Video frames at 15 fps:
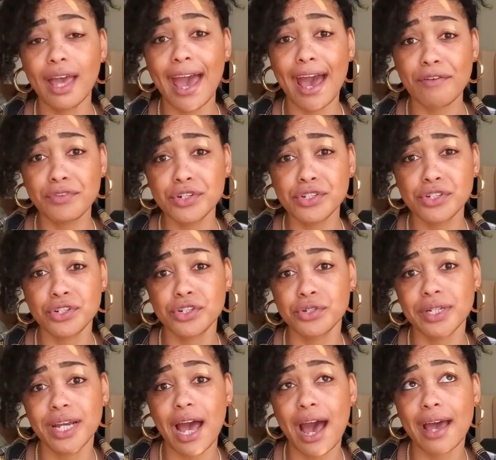after
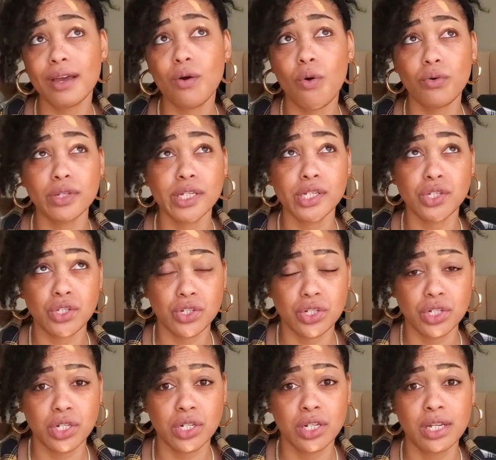surgery, I only
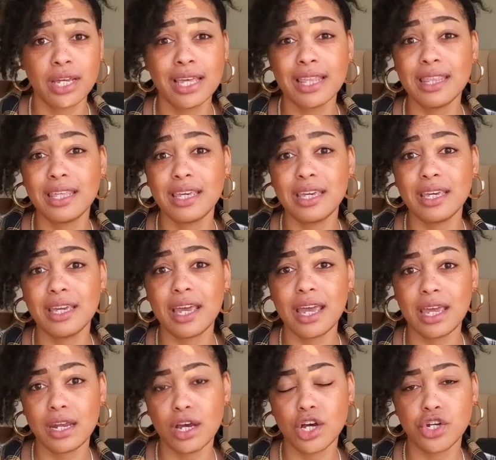took the
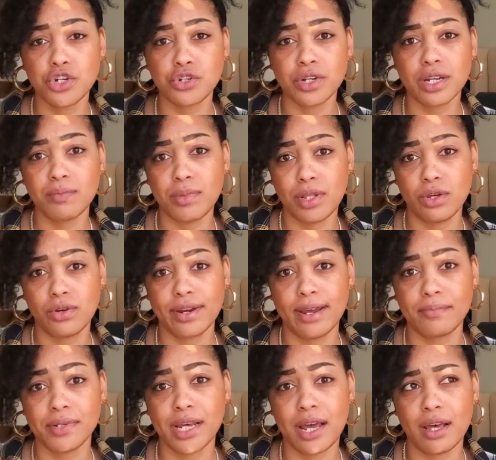800
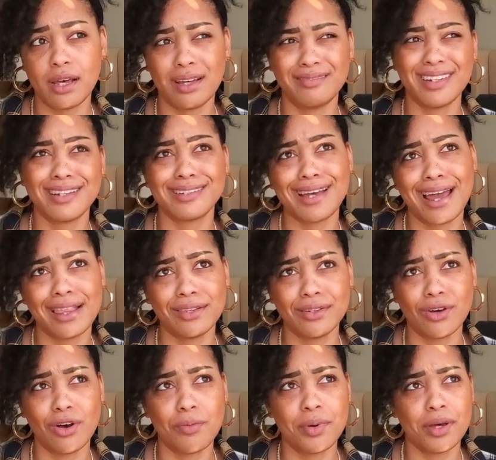milligram, ty- uh, not
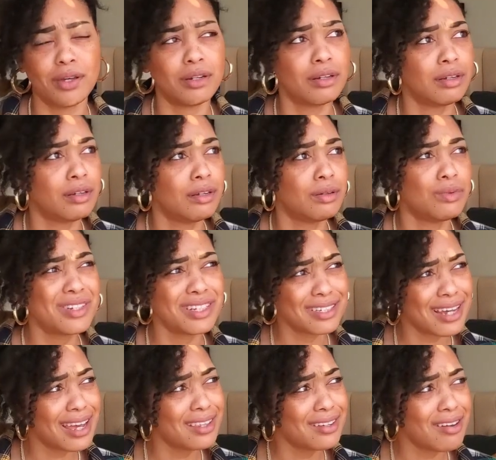Tylenol, but was it
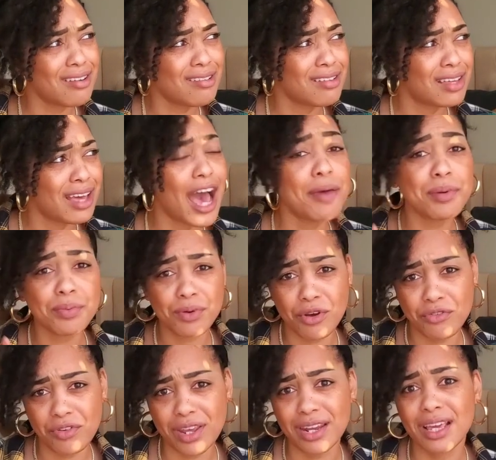Tylenol?
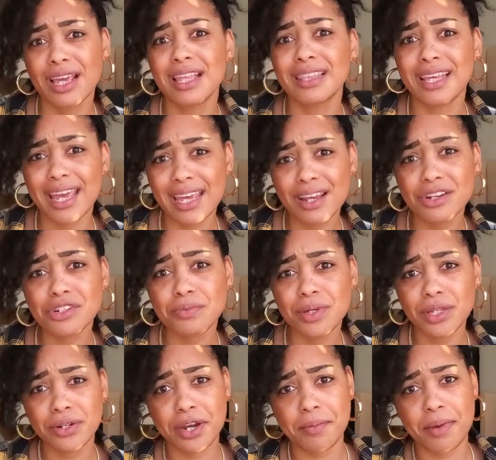ibuprofen. The 800
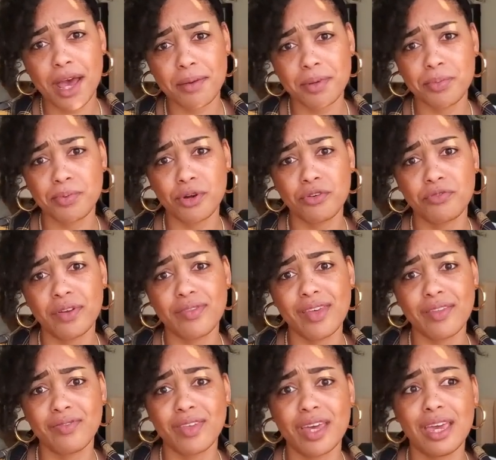milligram ibuprofen
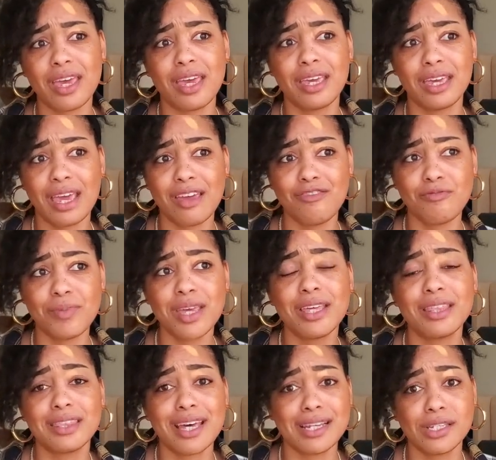that they gave
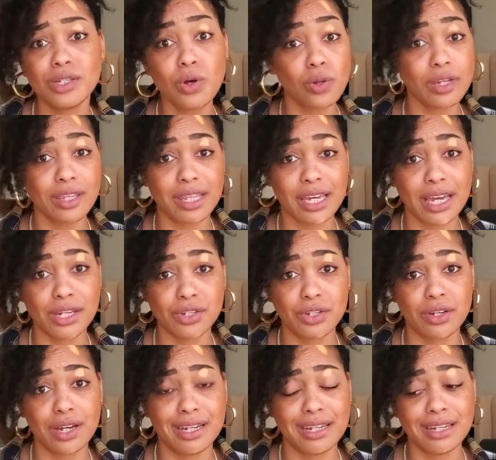me, that's the only thing I
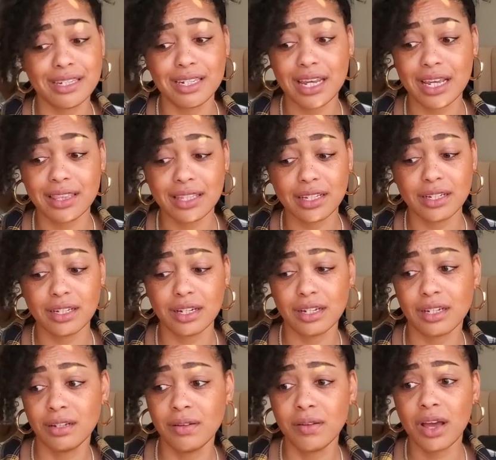took. I didn't take
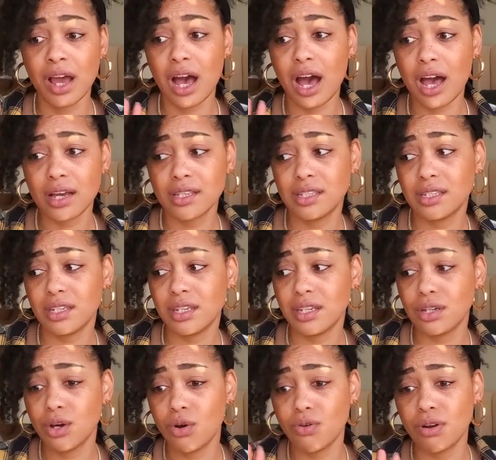the
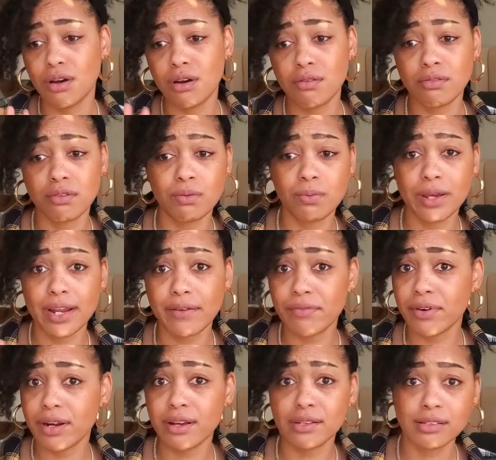oxycodone or
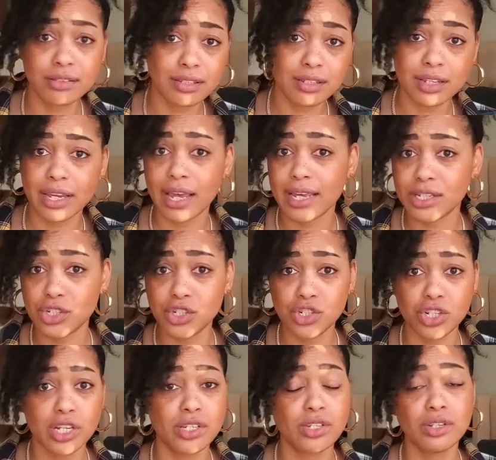whatever else. Like I
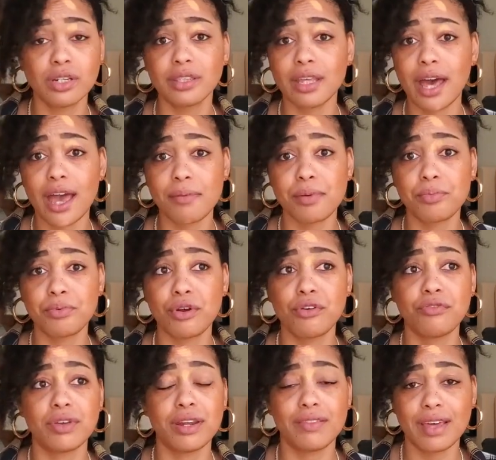just took the
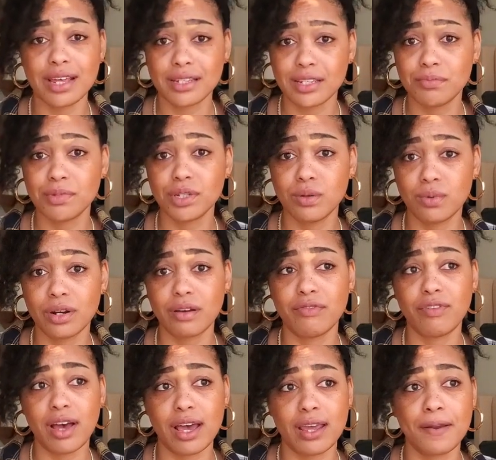ibuprofen and that seemed to work
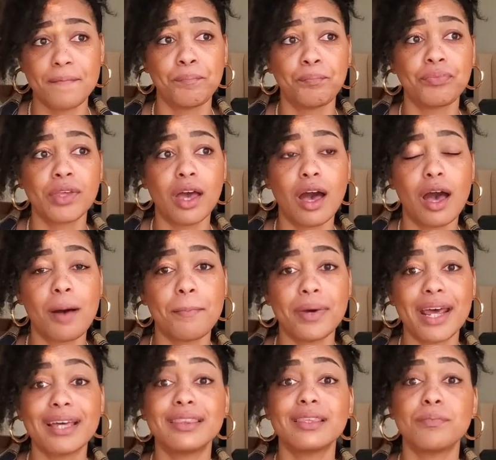fine. Um,
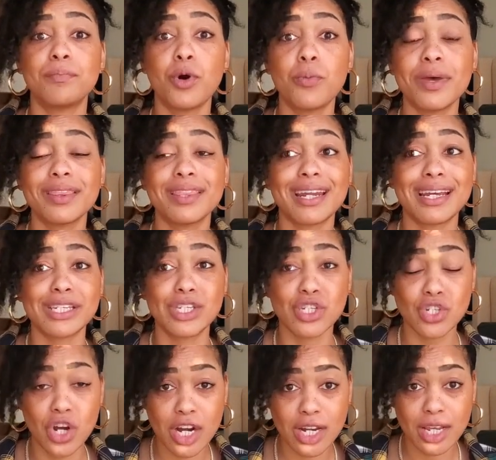but at the moment that I
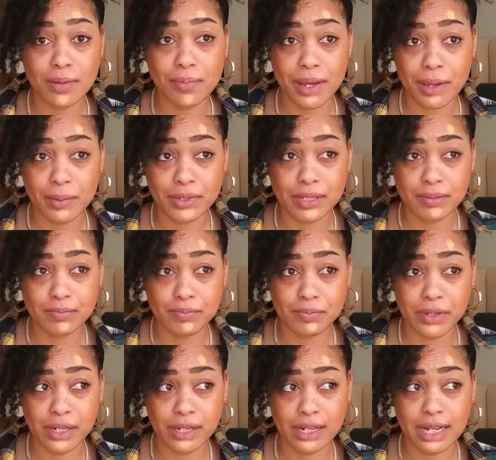started my
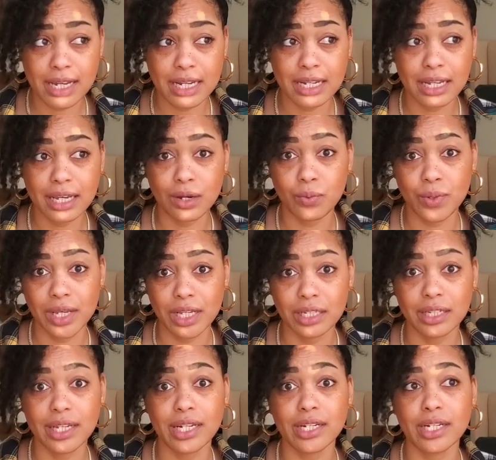period, like a week
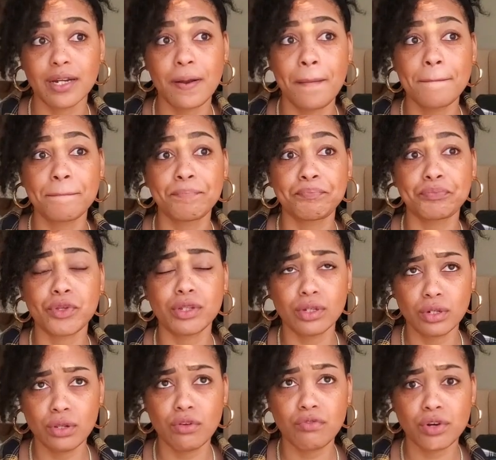later, a
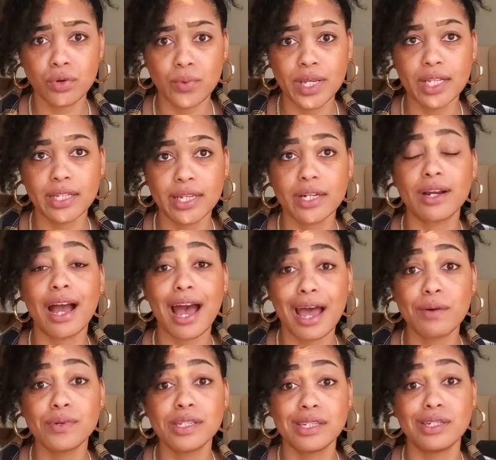little over a week later, I
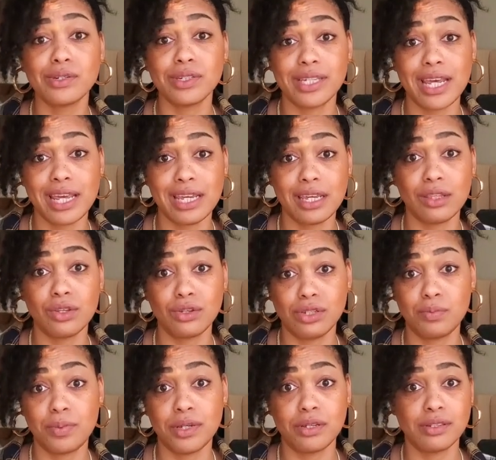was still taking those
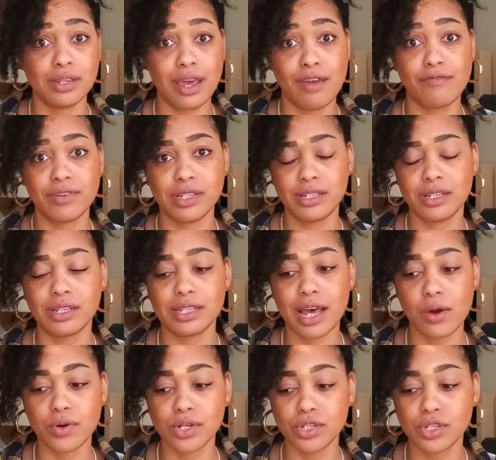pills every six
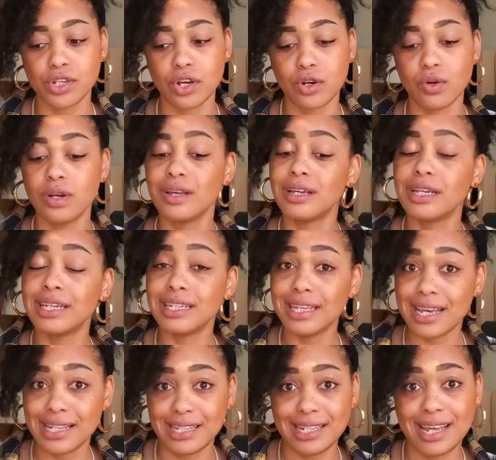hours. So,
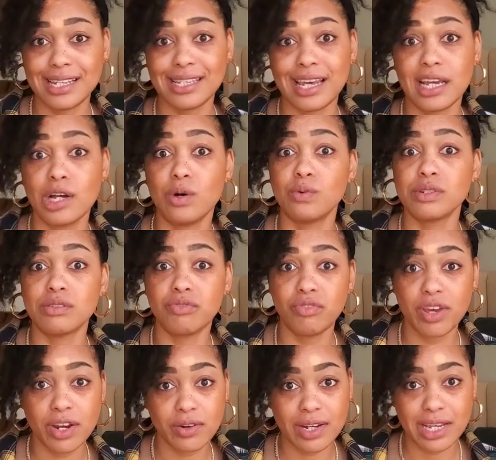yes, that cycle was
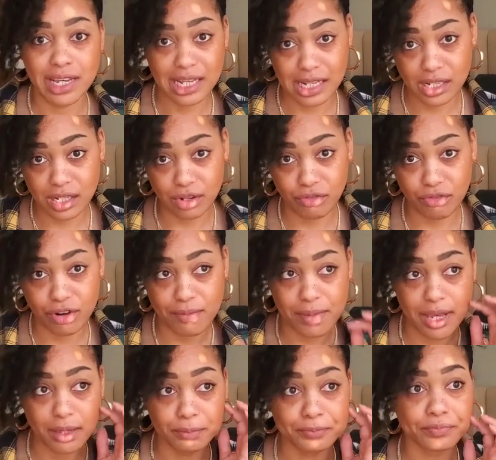very easy for
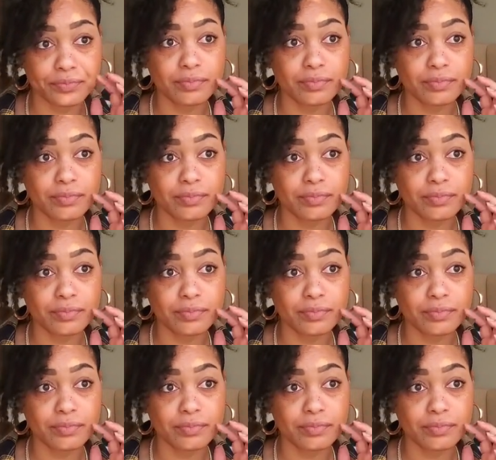me.